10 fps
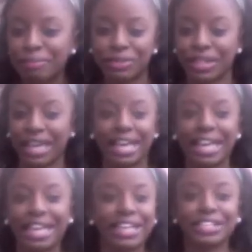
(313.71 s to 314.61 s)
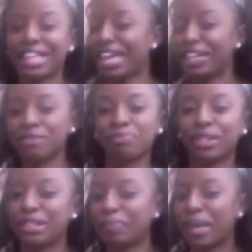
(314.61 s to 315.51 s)
You can't even
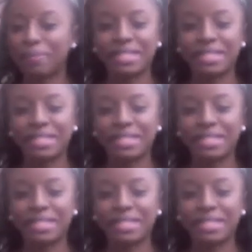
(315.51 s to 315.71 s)
bring the baby